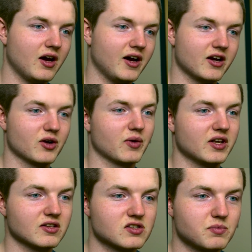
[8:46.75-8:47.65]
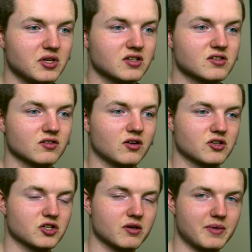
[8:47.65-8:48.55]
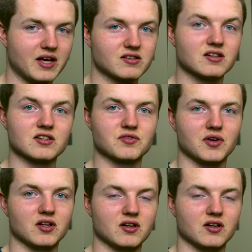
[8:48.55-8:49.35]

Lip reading: higher rated speeds, and larger capacities